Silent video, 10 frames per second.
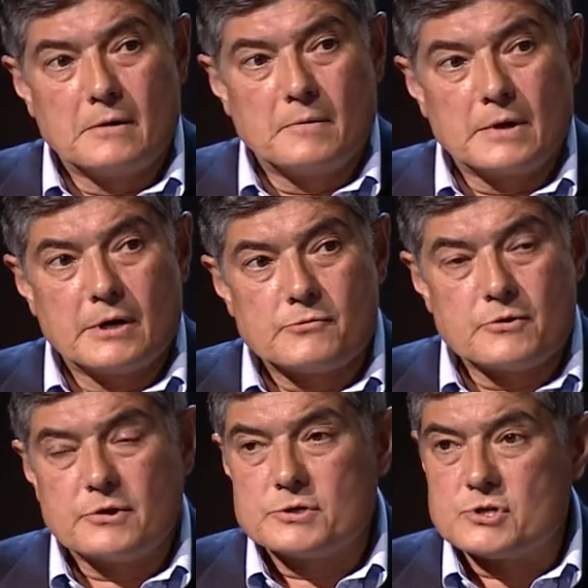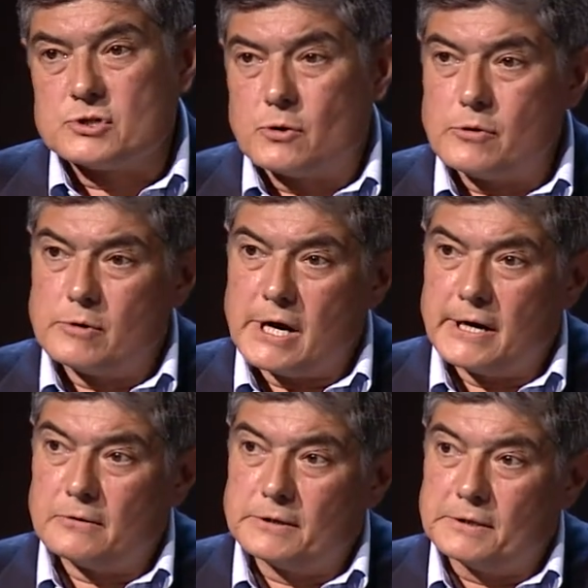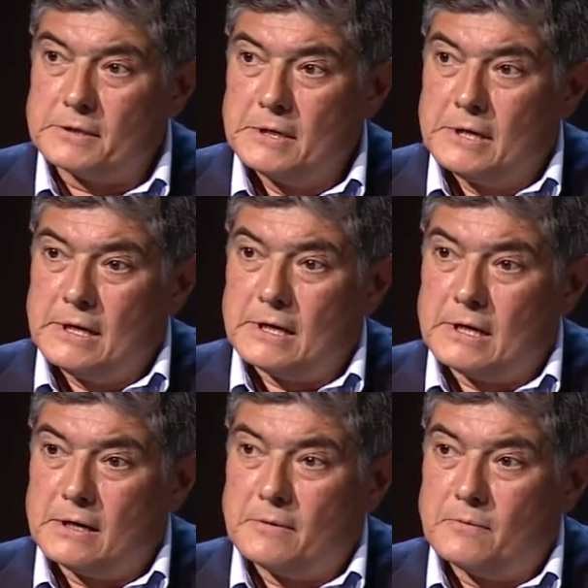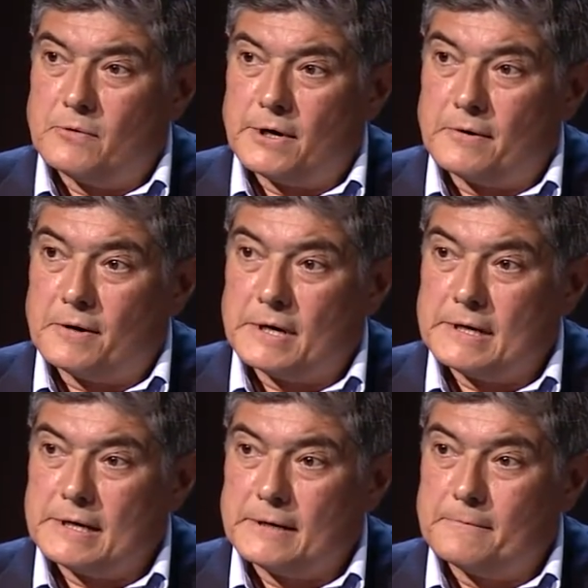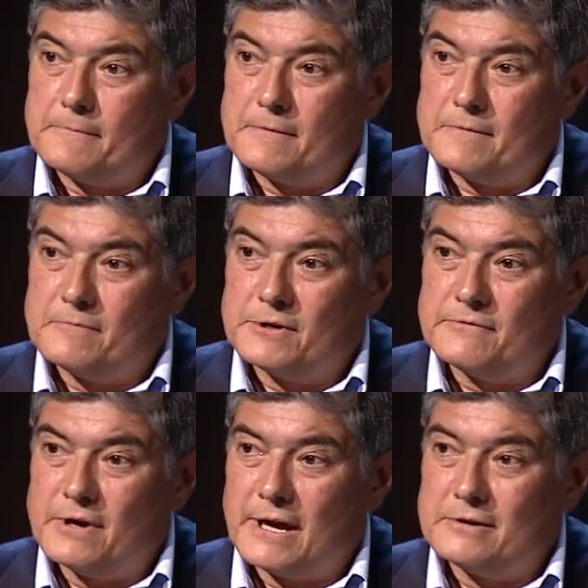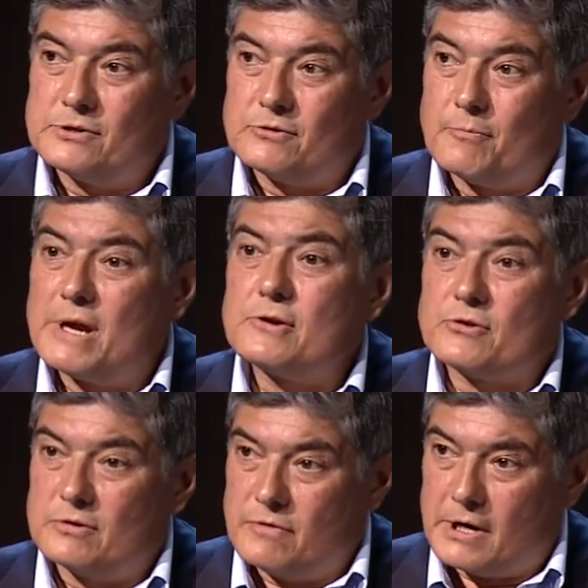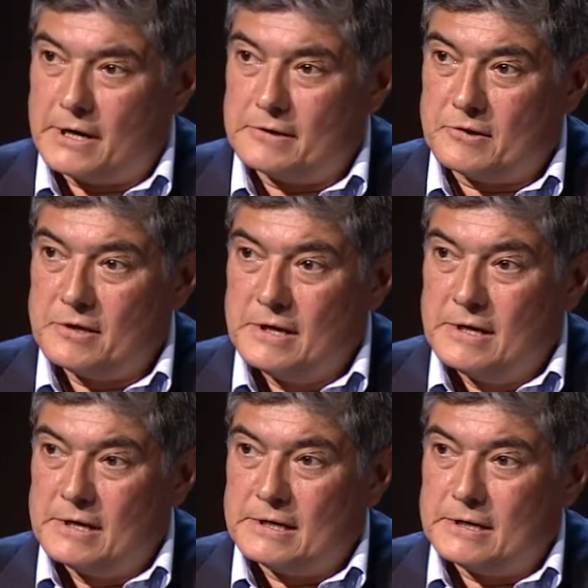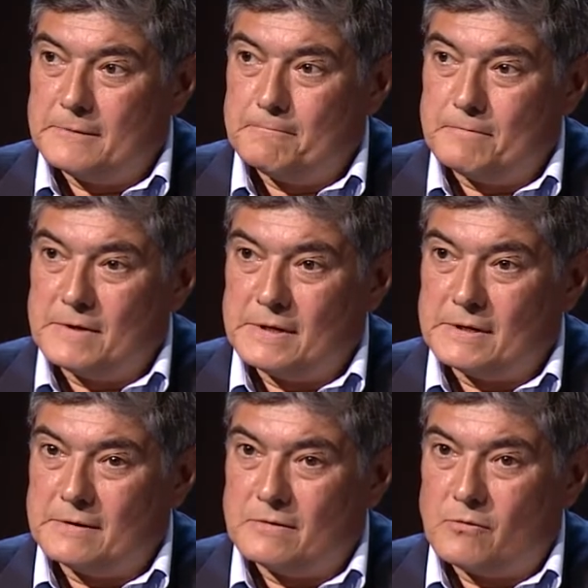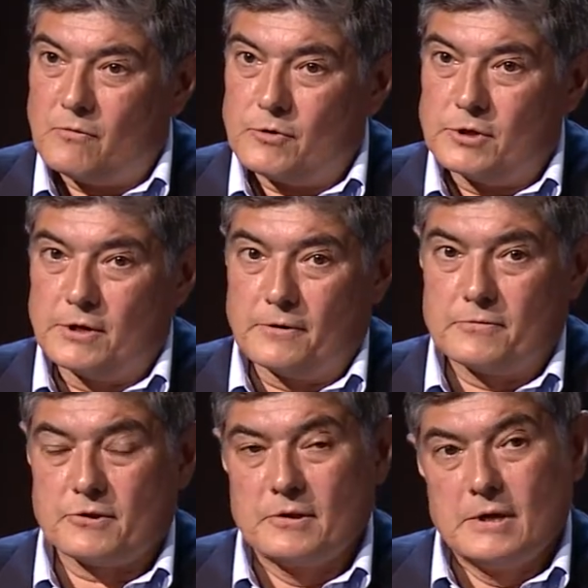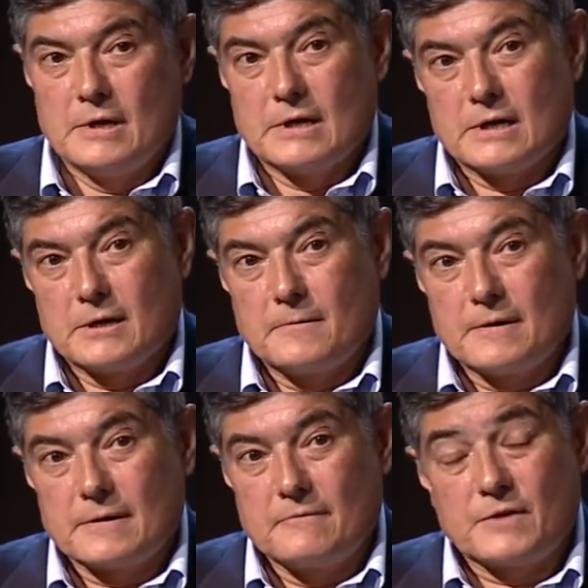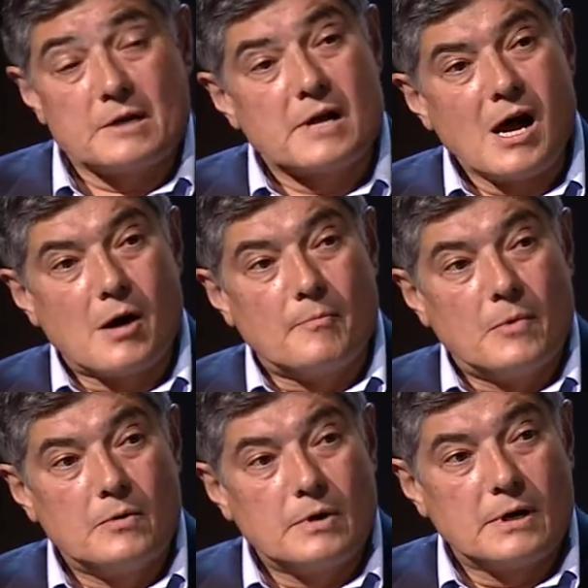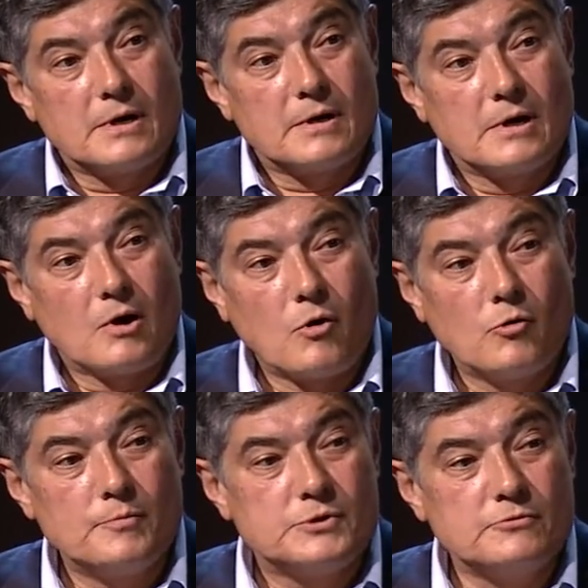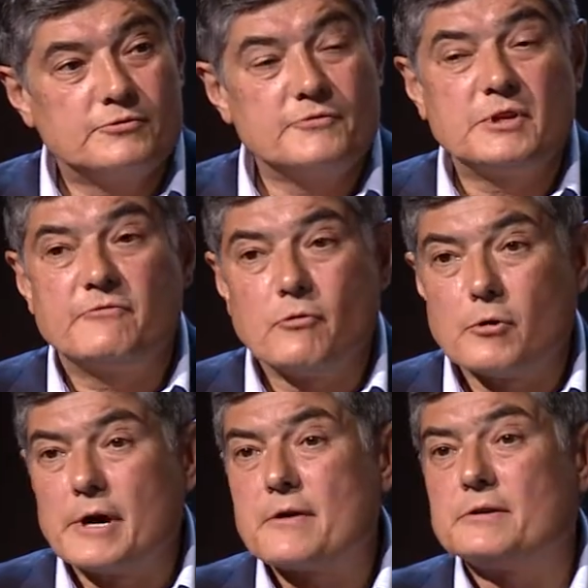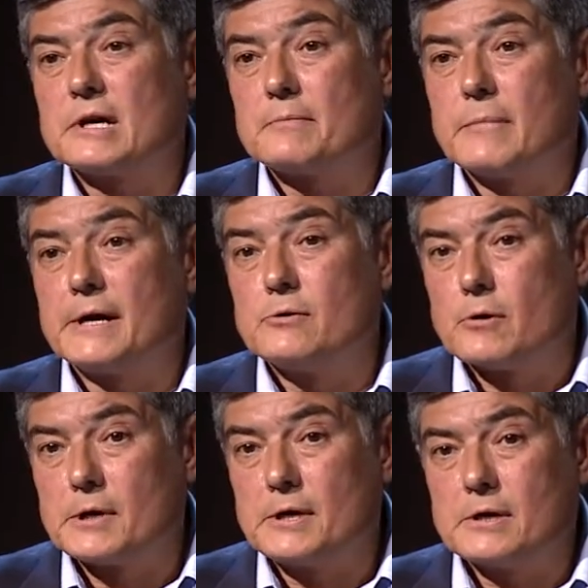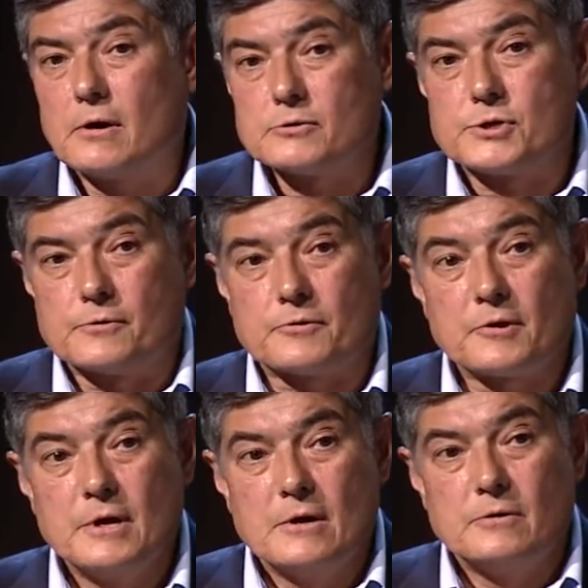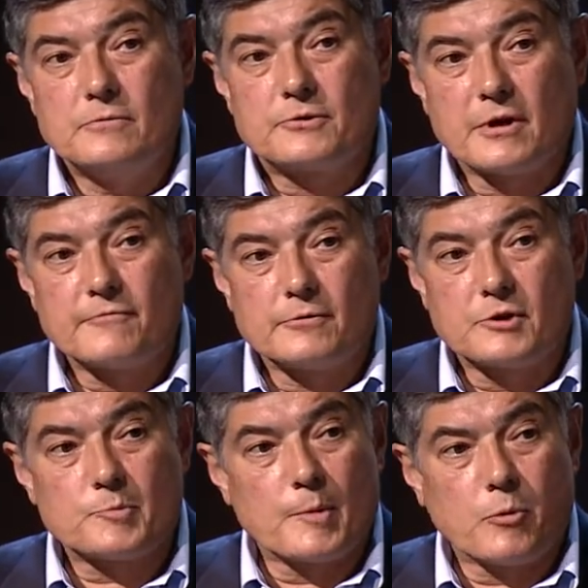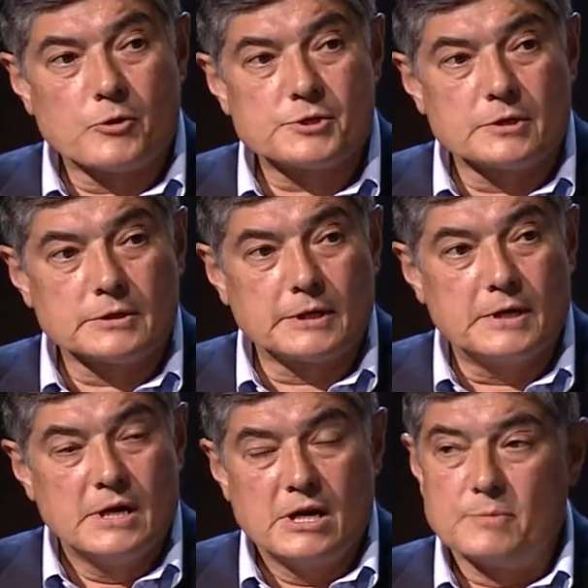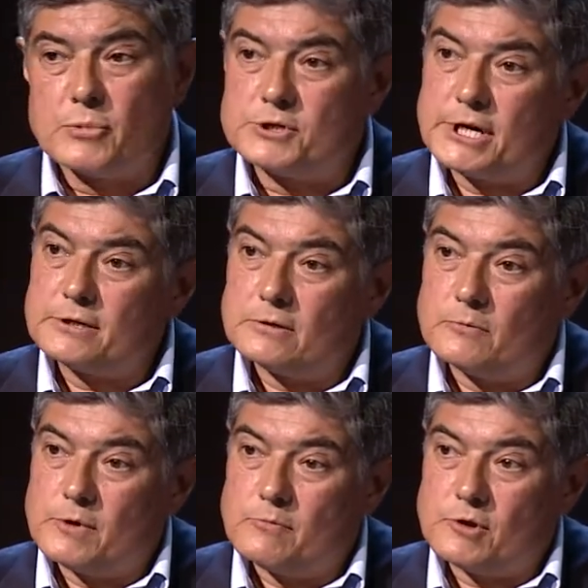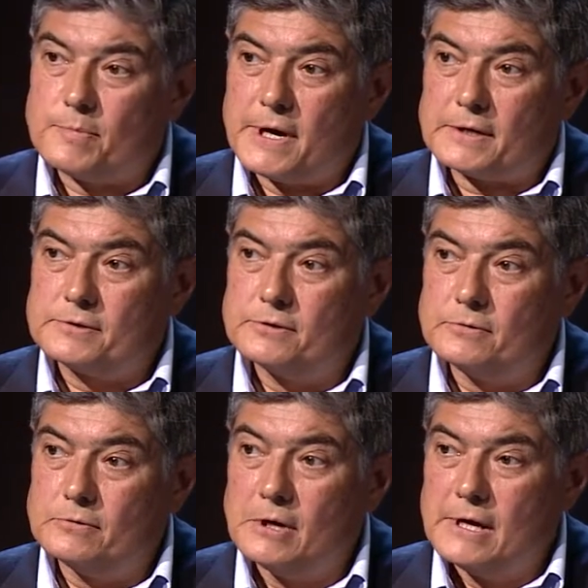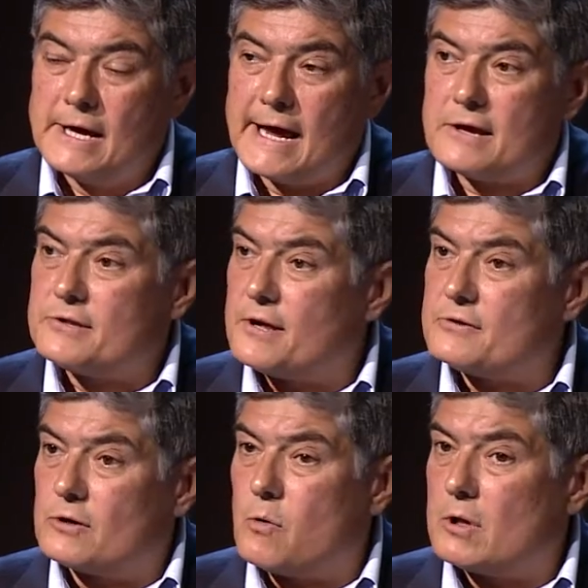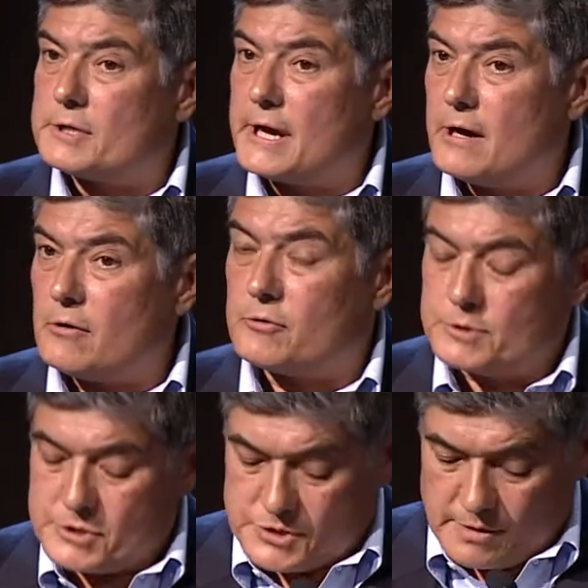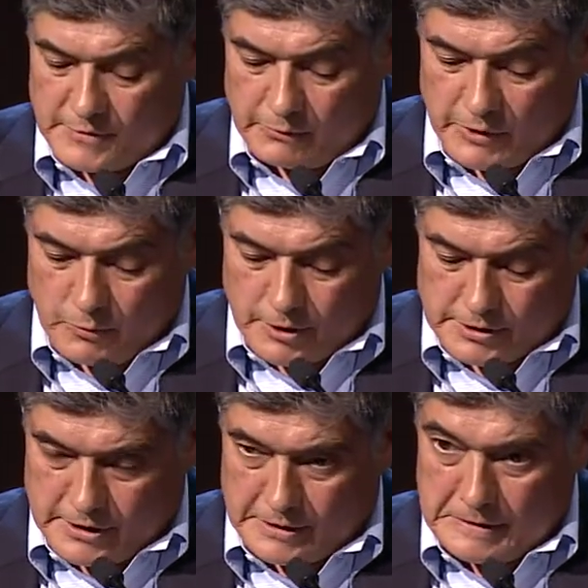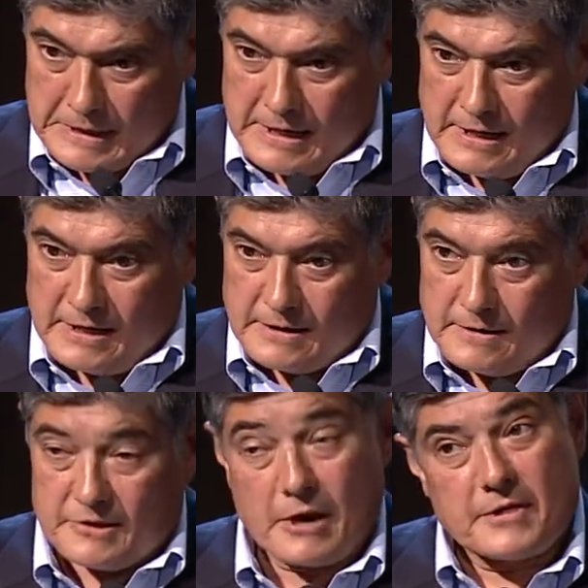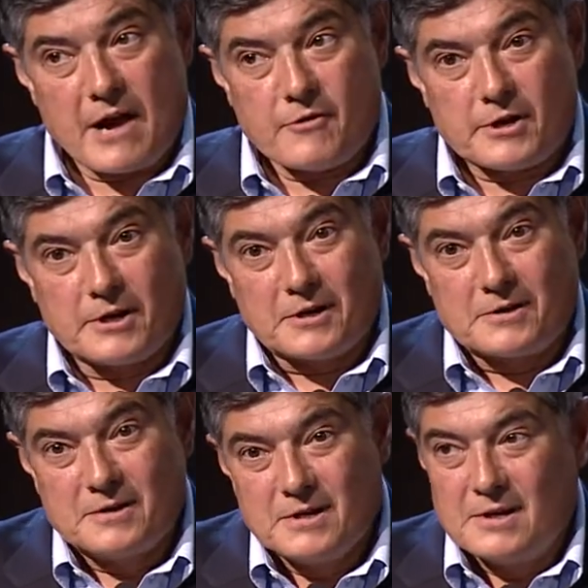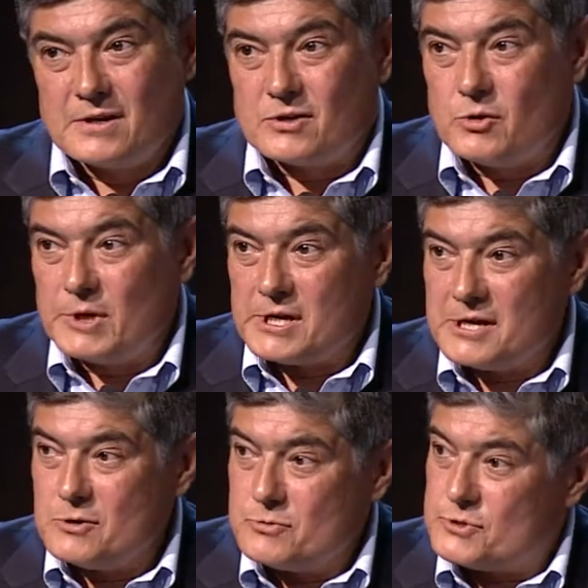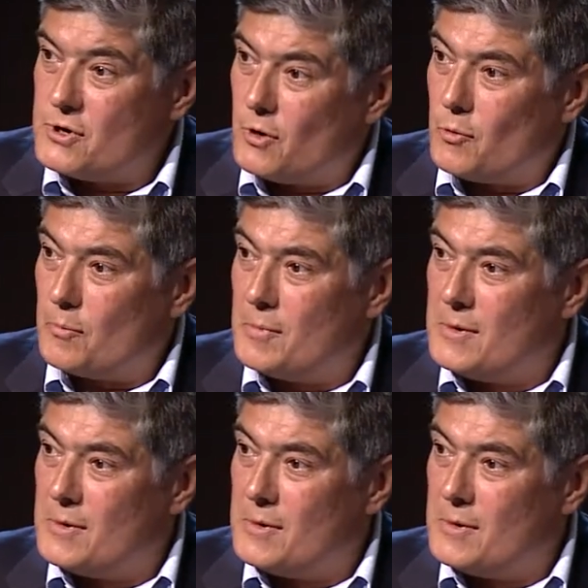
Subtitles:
Countries such as Northern Ireland, where we've had tremendous divides over the years. Vietnam, a home to 54 ethnic minority cultures who suffer disproportionately, in particular with respect to access to quality health, which is something we worked on. South Africa, Kumi Naidoo's home.